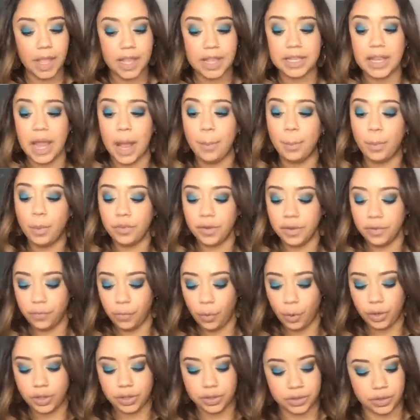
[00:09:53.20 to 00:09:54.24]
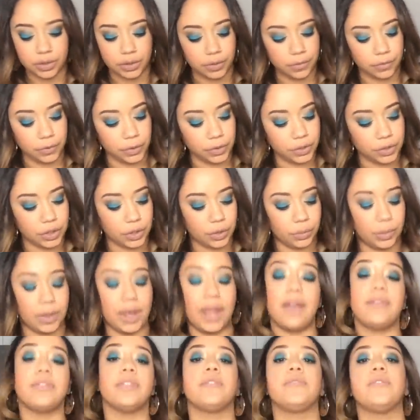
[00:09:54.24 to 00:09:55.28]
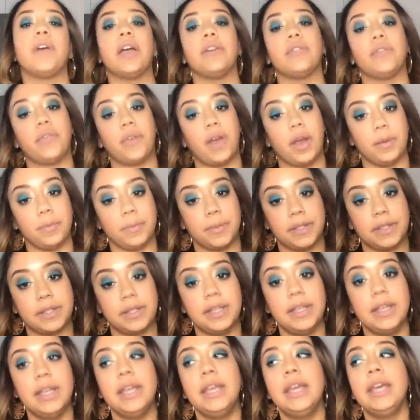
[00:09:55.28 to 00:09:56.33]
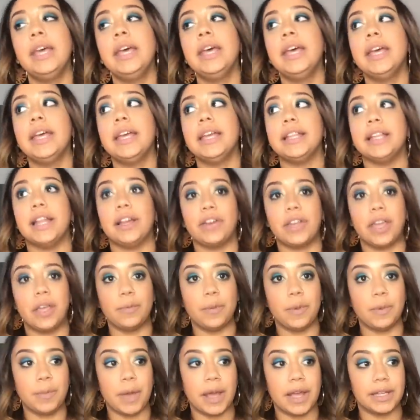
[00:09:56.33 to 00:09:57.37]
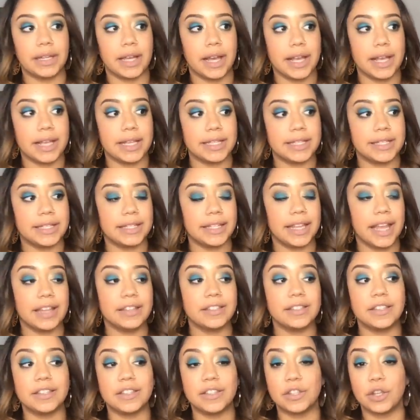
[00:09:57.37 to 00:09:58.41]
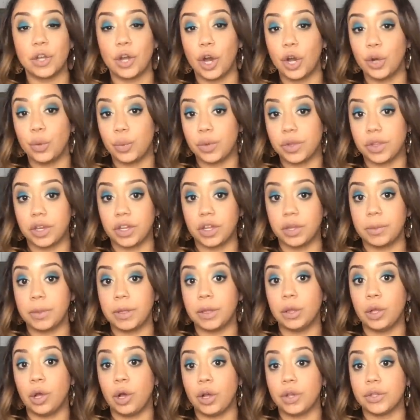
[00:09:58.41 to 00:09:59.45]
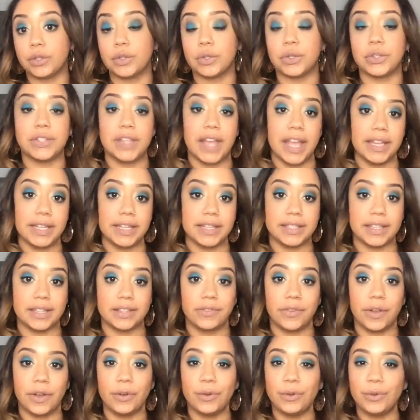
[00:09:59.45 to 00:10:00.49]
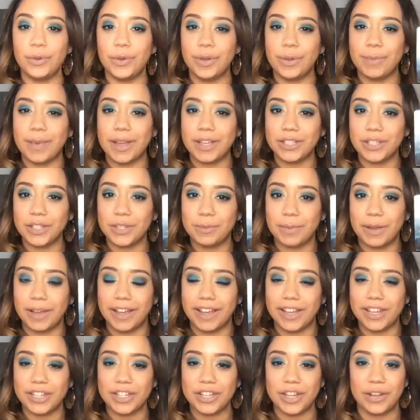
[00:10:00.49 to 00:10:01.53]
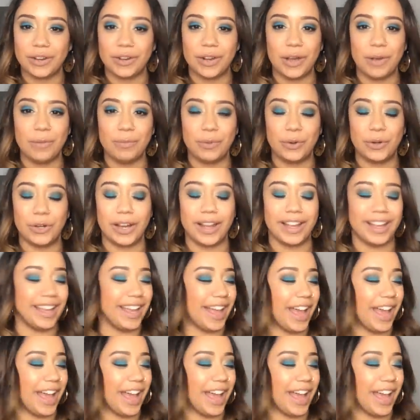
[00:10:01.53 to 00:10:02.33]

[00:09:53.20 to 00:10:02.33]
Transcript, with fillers: Now, moving forward into the future, we have the Five of Cups. Now, keep in mind, guys, yes, this is a card where there could be loss or sadness that's felt. Oh, it matches my eyeshadow. How,